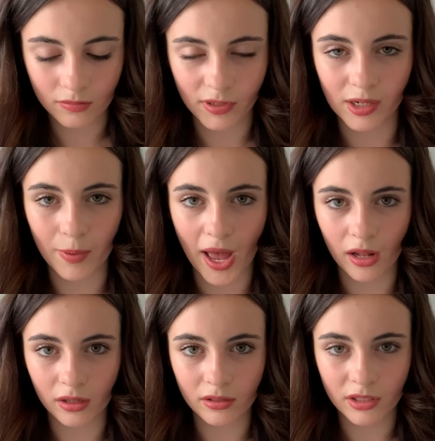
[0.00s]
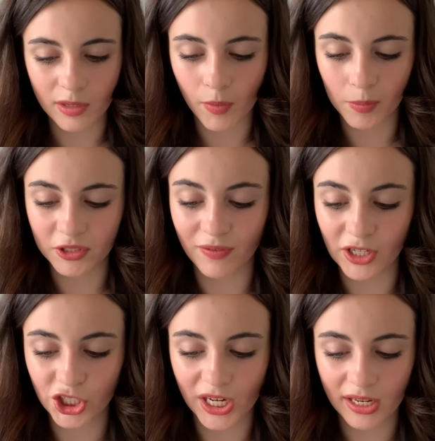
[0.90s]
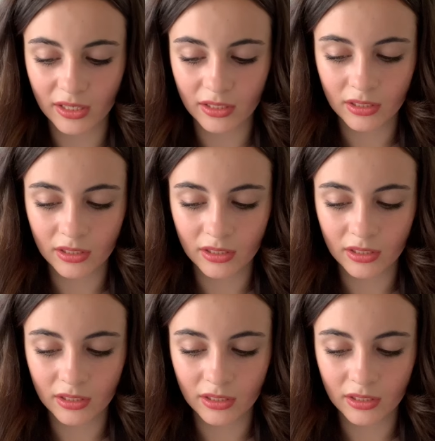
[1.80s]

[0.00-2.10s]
Very well, he mumbled eventually.